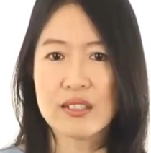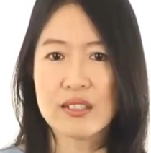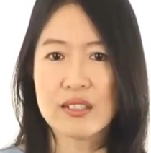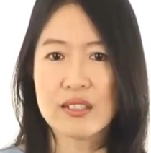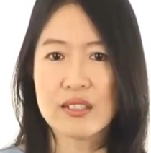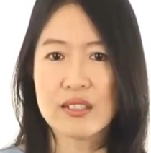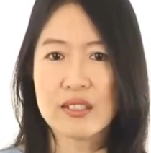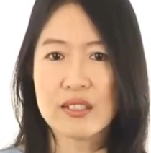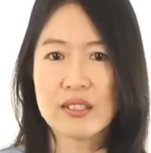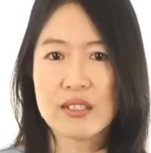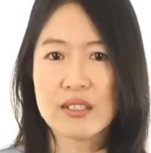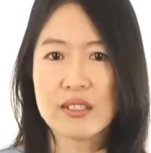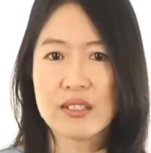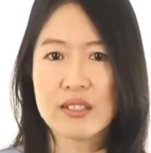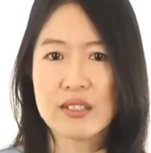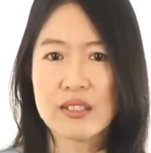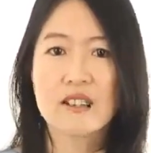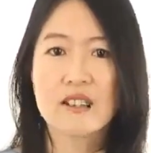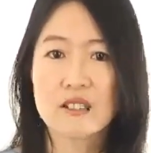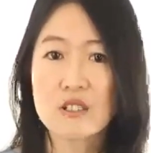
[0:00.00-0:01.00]
manage the
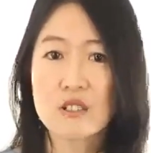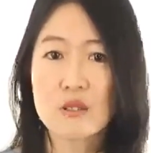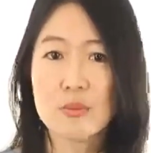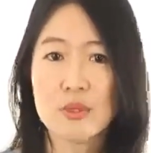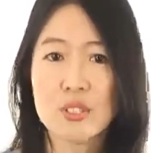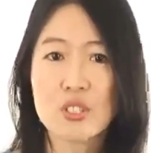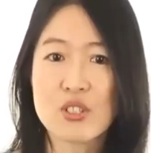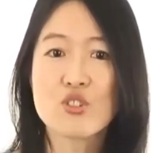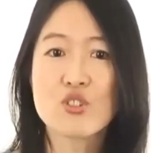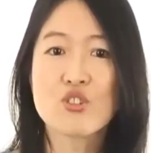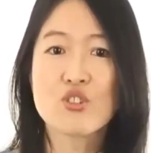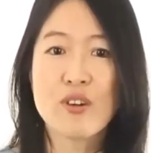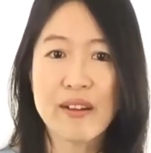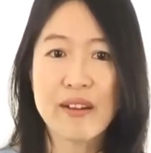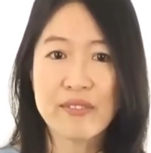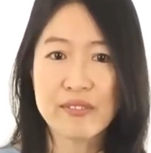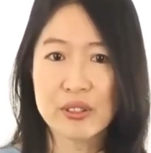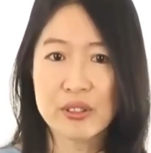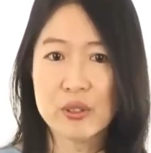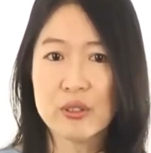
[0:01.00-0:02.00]
risk that
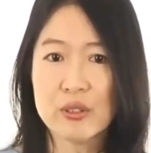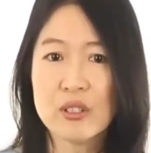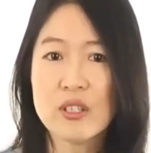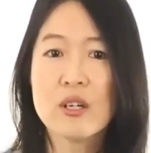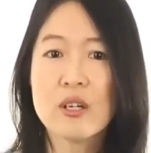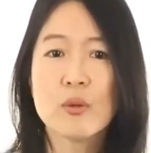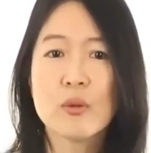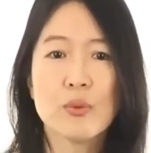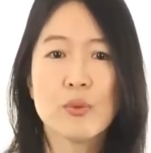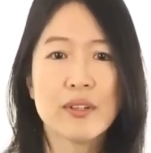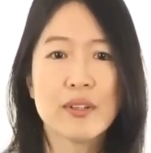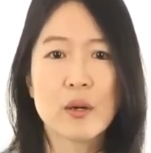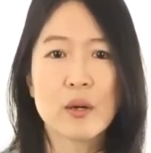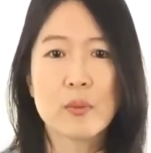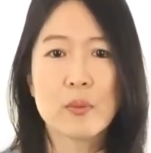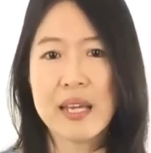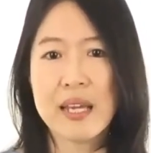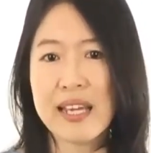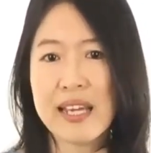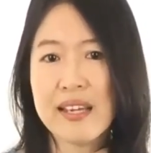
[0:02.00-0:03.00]
customers travel
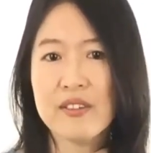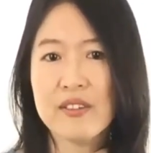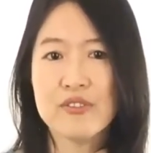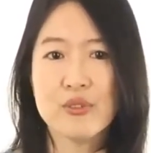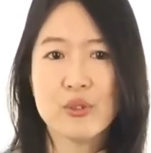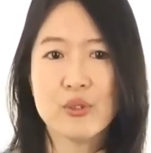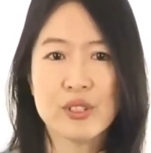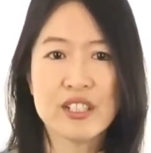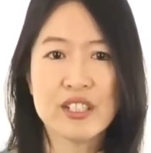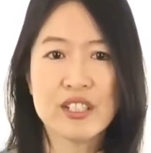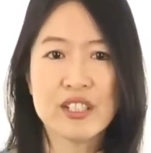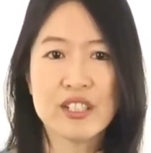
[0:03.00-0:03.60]
without paying.